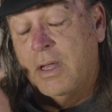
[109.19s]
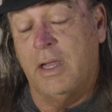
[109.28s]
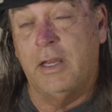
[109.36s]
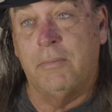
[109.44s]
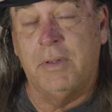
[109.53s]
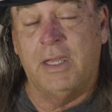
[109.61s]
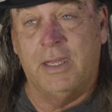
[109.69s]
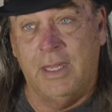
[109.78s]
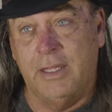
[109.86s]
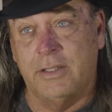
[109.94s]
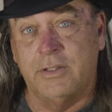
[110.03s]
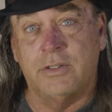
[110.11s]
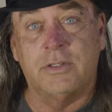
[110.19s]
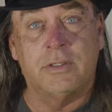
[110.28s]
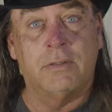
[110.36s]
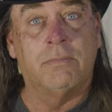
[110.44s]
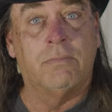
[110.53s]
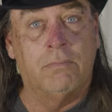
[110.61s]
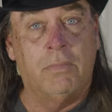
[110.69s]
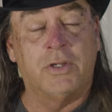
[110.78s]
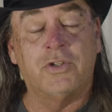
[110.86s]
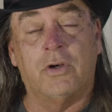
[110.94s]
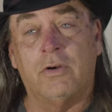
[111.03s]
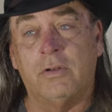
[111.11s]
And it begins
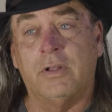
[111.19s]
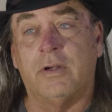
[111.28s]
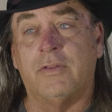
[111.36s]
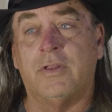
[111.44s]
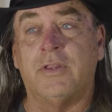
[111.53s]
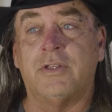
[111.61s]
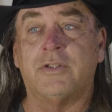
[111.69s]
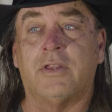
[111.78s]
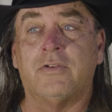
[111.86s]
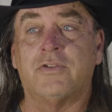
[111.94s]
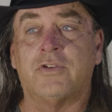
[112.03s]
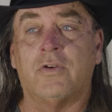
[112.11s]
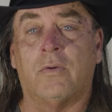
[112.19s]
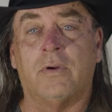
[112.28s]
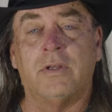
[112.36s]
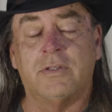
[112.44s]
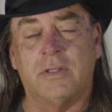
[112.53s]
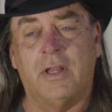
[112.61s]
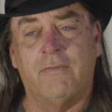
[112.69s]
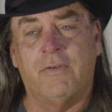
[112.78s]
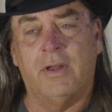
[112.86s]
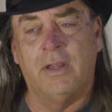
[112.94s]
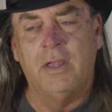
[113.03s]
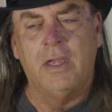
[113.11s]
much earlier than these other stories. And I
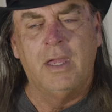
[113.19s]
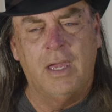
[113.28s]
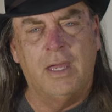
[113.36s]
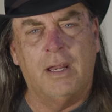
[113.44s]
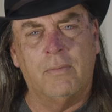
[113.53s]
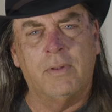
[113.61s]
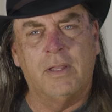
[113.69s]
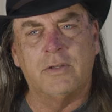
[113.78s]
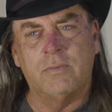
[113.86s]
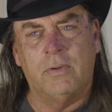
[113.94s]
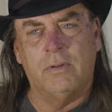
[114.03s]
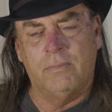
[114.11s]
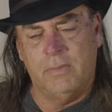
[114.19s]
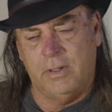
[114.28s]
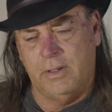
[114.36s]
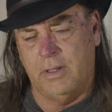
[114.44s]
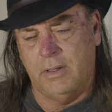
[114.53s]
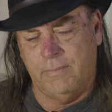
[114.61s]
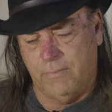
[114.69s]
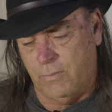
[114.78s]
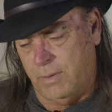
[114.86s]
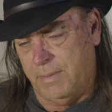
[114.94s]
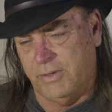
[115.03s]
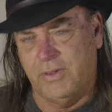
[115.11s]
found, and I realized, well,
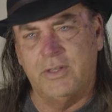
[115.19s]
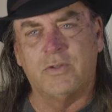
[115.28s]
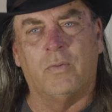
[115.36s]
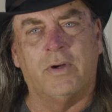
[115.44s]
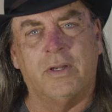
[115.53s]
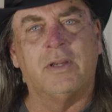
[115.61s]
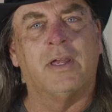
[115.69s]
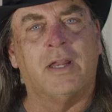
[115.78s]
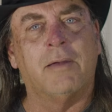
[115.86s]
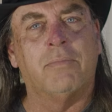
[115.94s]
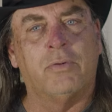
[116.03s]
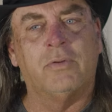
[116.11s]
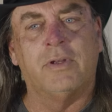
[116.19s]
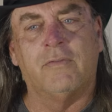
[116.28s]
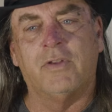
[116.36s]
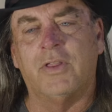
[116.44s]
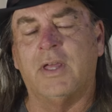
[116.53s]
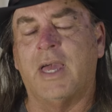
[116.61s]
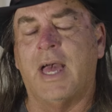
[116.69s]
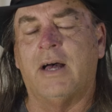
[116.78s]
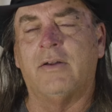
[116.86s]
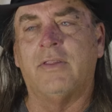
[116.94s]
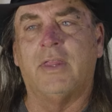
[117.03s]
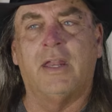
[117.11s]
what about this one? And I pulled everything
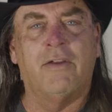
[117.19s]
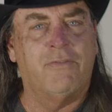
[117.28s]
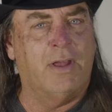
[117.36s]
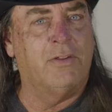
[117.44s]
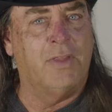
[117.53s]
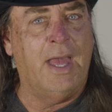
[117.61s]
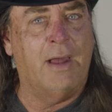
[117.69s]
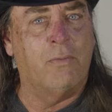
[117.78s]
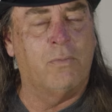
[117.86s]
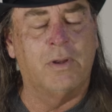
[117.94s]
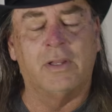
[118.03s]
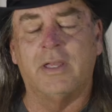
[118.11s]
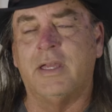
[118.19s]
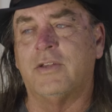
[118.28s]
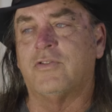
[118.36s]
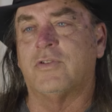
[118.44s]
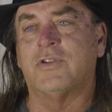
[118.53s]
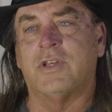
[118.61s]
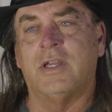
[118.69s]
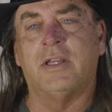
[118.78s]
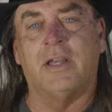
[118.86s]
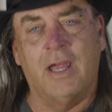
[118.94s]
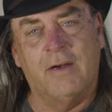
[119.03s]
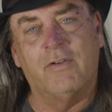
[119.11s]
out. And then I found that really interesting.
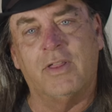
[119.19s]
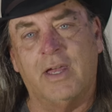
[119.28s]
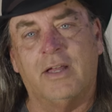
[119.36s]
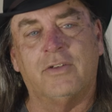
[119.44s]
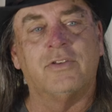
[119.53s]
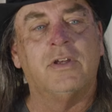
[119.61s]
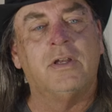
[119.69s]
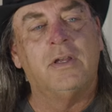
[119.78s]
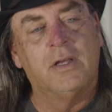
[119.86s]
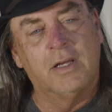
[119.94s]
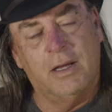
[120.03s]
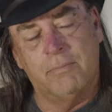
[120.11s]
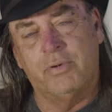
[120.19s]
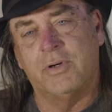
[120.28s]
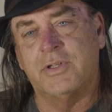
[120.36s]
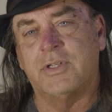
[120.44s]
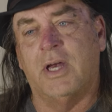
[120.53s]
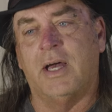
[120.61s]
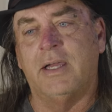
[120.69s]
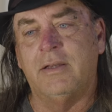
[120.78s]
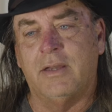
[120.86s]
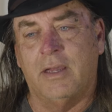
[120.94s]
And everything else got put aside.